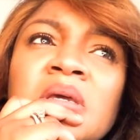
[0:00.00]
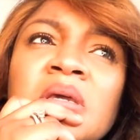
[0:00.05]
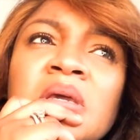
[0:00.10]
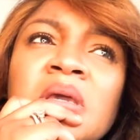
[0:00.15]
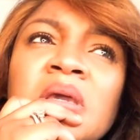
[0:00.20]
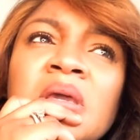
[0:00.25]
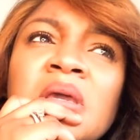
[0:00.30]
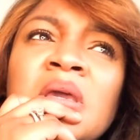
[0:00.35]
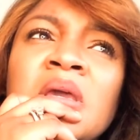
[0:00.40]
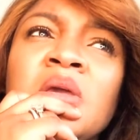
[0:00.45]

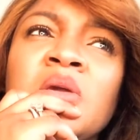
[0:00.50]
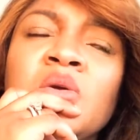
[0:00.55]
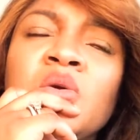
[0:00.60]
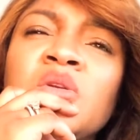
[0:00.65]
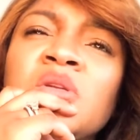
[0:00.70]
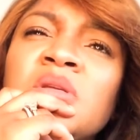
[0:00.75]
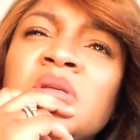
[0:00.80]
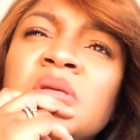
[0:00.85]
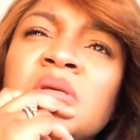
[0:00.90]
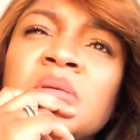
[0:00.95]
a
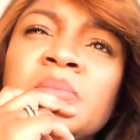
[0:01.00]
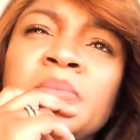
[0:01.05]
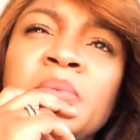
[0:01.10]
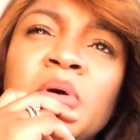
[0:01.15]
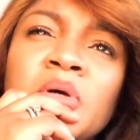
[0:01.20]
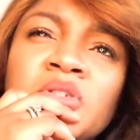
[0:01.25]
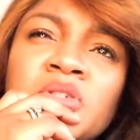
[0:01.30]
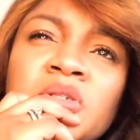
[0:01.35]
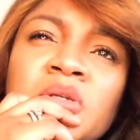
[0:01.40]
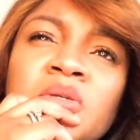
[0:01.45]
good
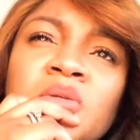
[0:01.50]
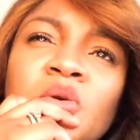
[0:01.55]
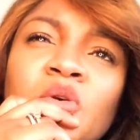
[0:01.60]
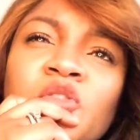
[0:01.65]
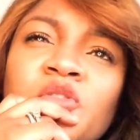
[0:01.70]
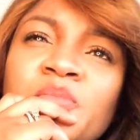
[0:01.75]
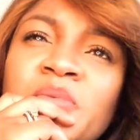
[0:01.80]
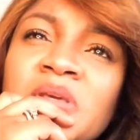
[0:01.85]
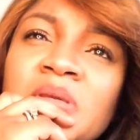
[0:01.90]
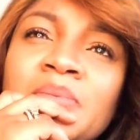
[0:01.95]
portion
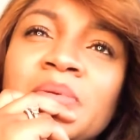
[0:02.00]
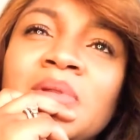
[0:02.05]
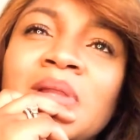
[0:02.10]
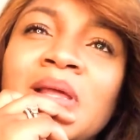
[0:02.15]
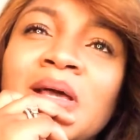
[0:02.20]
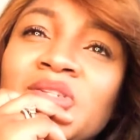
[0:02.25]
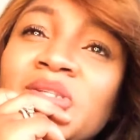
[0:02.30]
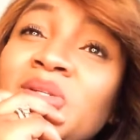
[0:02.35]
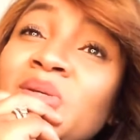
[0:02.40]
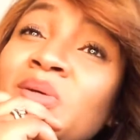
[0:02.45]
of people
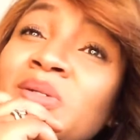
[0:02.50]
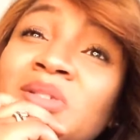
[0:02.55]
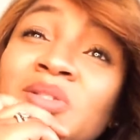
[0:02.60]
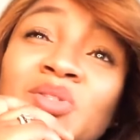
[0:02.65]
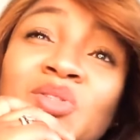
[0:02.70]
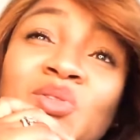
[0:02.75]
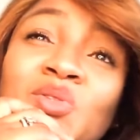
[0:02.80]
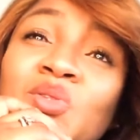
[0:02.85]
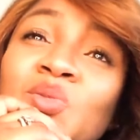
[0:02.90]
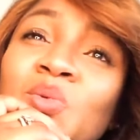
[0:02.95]
actually
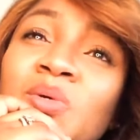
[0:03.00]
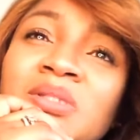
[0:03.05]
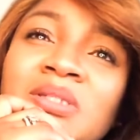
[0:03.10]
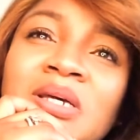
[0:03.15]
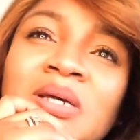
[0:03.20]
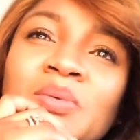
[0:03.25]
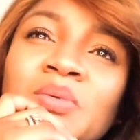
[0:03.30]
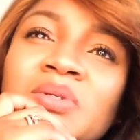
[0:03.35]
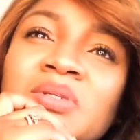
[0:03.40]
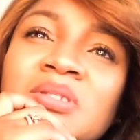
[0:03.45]
understood what
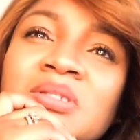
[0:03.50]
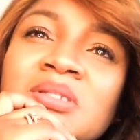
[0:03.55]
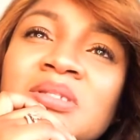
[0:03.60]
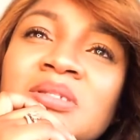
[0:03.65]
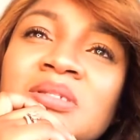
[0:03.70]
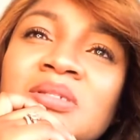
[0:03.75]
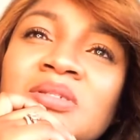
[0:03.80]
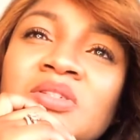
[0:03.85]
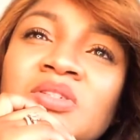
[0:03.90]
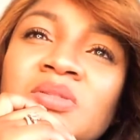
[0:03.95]
I was
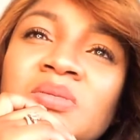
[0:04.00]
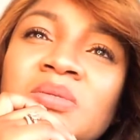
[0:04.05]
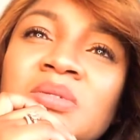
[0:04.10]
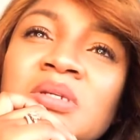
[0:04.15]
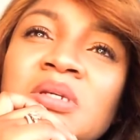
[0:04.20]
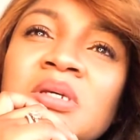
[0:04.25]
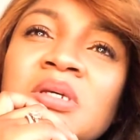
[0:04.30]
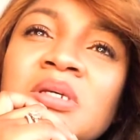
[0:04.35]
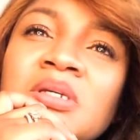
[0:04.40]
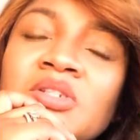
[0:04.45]

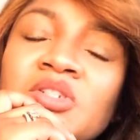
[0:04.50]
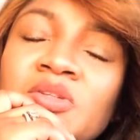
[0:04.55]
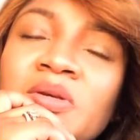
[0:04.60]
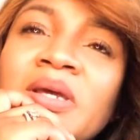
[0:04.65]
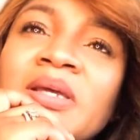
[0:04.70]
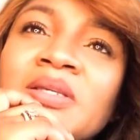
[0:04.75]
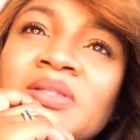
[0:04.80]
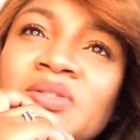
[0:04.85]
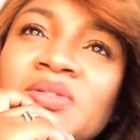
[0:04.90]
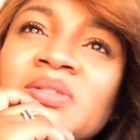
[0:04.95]

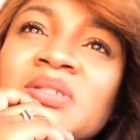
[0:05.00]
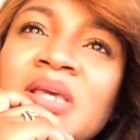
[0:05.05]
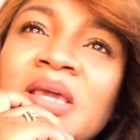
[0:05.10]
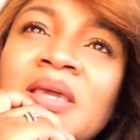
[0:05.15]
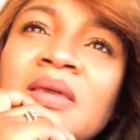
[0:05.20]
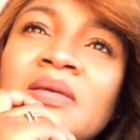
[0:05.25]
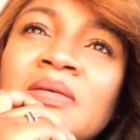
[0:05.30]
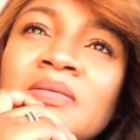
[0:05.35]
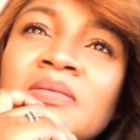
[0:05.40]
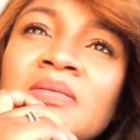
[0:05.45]
trying to
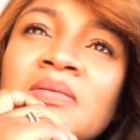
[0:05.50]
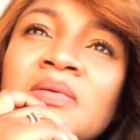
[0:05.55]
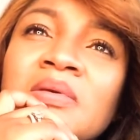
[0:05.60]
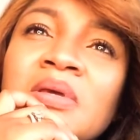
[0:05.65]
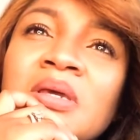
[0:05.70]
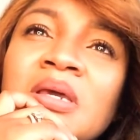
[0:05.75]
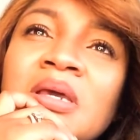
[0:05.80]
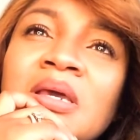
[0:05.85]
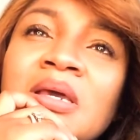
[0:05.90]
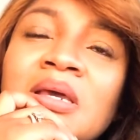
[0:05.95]
say.
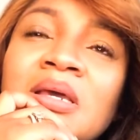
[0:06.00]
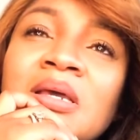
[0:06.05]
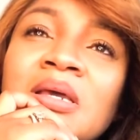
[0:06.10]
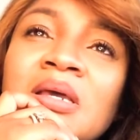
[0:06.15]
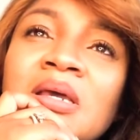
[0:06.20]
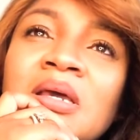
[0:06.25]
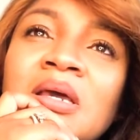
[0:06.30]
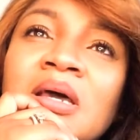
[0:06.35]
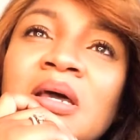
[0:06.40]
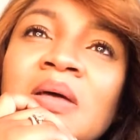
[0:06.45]

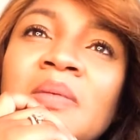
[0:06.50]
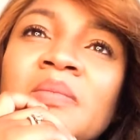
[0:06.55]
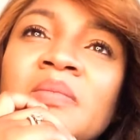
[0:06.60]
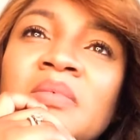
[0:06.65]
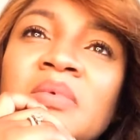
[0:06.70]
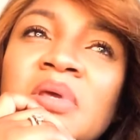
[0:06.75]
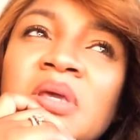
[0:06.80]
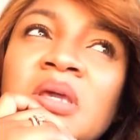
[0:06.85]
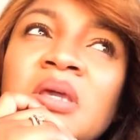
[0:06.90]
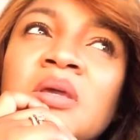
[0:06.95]

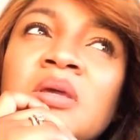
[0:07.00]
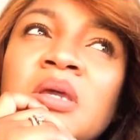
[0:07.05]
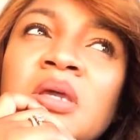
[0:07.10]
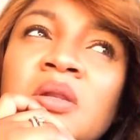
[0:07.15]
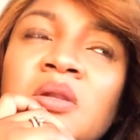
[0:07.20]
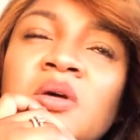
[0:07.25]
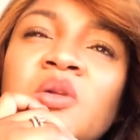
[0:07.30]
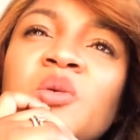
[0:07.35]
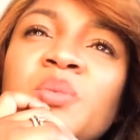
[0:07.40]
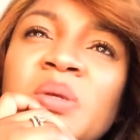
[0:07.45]
A
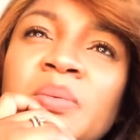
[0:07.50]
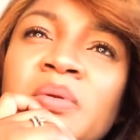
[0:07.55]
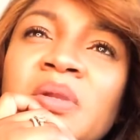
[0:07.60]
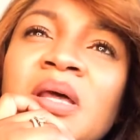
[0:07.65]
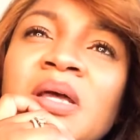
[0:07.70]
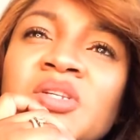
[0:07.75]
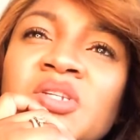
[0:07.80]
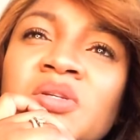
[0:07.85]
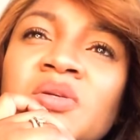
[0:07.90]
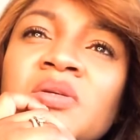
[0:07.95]
lot of people
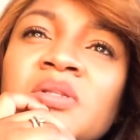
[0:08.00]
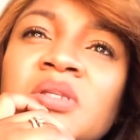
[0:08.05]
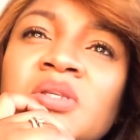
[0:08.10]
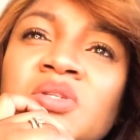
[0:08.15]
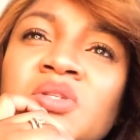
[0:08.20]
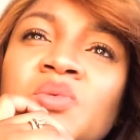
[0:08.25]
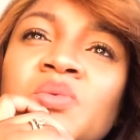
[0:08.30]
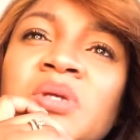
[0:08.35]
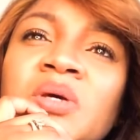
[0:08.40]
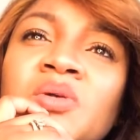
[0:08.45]
actually
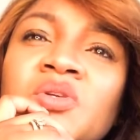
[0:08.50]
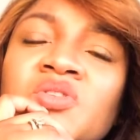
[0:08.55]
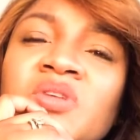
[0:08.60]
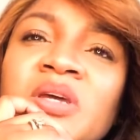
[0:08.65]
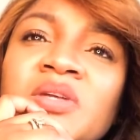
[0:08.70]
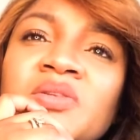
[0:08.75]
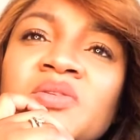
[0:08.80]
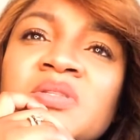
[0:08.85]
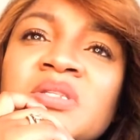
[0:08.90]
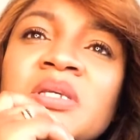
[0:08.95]
understood what I was
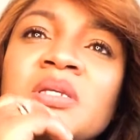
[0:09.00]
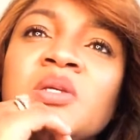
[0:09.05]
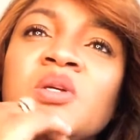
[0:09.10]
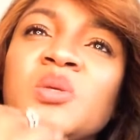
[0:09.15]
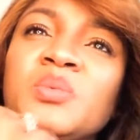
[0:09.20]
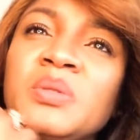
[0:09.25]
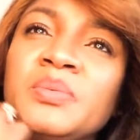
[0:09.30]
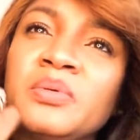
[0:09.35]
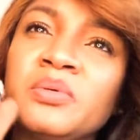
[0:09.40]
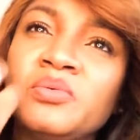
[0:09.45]
trying to say. A lot of
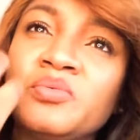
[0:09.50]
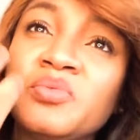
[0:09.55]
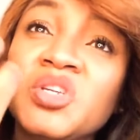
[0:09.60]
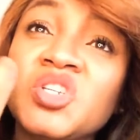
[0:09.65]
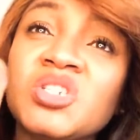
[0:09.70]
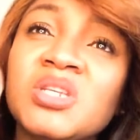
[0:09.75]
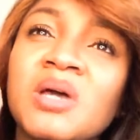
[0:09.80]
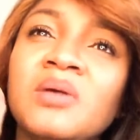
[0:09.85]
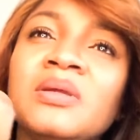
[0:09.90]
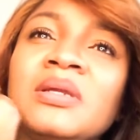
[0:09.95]
people
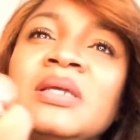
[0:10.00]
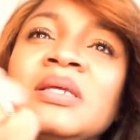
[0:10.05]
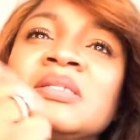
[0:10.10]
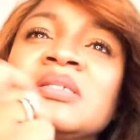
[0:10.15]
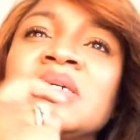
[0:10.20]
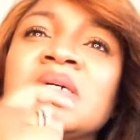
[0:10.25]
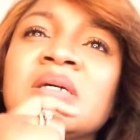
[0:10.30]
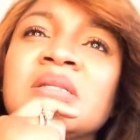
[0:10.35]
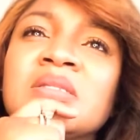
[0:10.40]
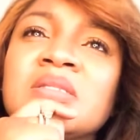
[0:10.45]
reached out later
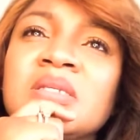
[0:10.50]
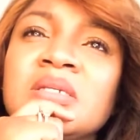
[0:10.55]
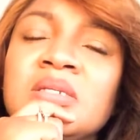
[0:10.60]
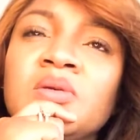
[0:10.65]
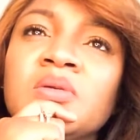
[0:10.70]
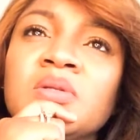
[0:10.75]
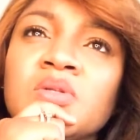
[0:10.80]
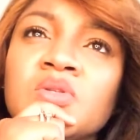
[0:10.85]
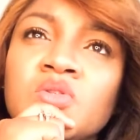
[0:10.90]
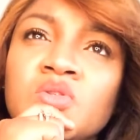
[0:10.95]
and said they
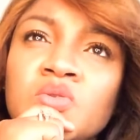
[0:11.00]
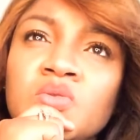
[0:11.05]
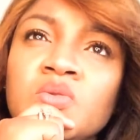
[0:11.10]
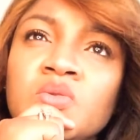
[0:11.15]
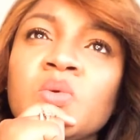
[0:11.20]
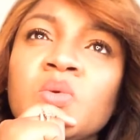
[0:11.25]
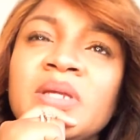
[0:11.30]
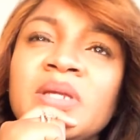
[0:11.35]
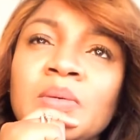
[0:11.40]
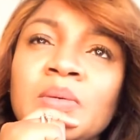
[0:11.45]
understood
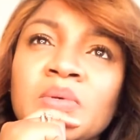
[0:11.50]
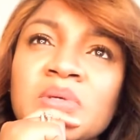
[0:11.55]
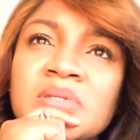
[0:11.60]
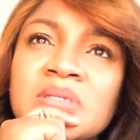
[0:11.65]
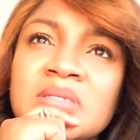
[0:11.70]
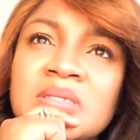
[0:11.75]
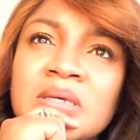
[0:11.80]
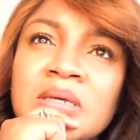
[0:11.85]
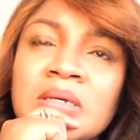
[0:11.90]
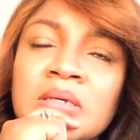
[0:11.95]
what I was
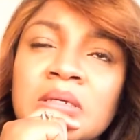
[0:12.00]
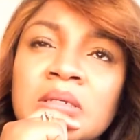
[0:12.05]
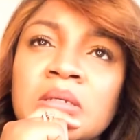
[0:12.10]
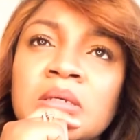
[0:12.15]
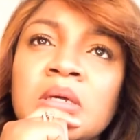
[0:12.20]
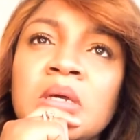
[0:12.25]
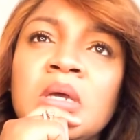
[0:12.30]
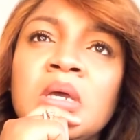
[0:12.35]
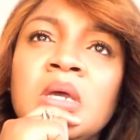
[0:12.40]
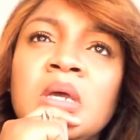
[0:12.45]
saying.
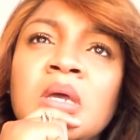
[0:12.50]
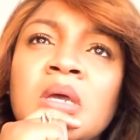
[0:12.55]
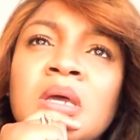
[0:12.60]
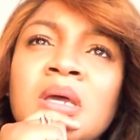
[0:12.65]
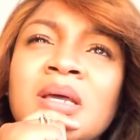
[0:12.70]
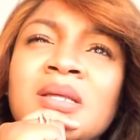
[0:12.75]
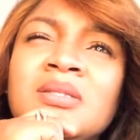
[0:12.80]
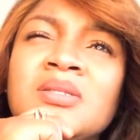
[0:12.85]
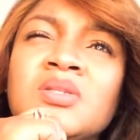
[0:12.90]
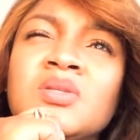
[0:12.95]

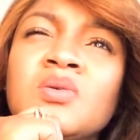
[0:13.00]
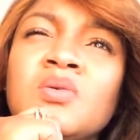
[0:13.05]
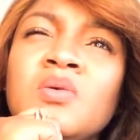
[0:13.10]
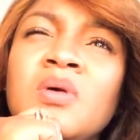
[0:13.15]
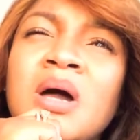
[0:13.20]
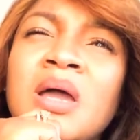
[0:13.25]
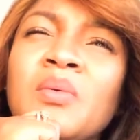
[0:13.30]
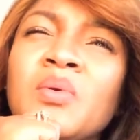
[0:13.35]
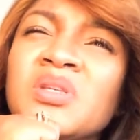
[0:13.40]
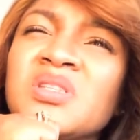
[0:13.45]
And so
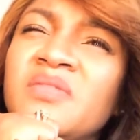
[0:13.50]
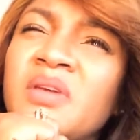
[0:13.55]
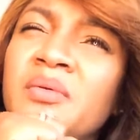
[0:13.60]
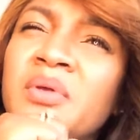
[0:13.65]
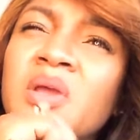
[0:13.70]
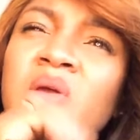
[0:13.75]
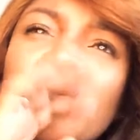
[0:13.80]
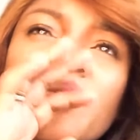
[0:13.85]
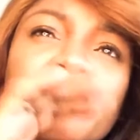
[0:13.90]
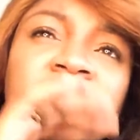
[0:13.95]
I was very
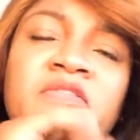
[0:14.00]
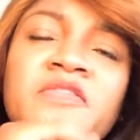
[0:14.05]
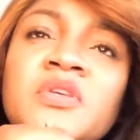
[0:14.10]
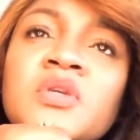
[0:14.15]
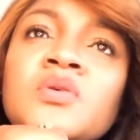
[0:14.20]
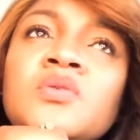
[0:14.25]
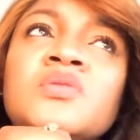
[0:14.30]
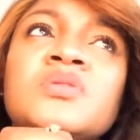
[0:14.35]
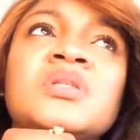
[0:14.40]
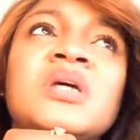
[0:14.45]

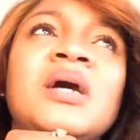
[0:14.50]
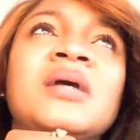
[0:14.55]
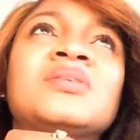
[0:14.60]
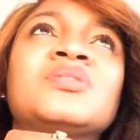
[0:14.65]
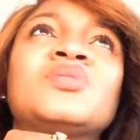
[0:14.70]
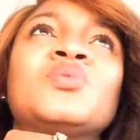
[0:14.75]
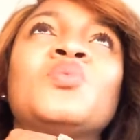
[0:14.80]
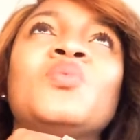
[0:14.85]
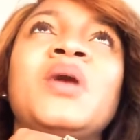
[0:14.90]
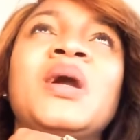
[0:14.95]
confused as
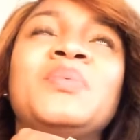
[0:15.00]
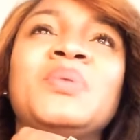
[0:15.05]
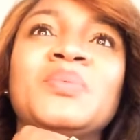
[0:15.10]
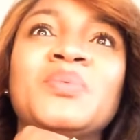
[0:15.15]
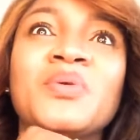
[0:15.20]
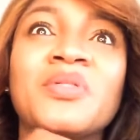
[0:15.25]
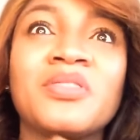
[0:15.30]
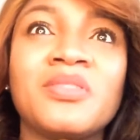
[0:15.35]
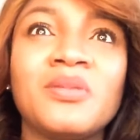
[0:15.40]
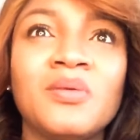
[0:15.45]
to why
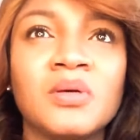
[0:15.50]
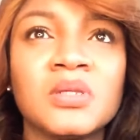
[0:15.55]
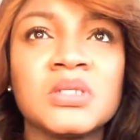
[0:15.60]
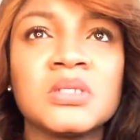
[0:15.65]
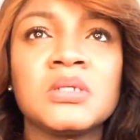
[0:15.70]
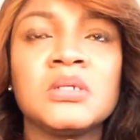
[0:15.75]
people thought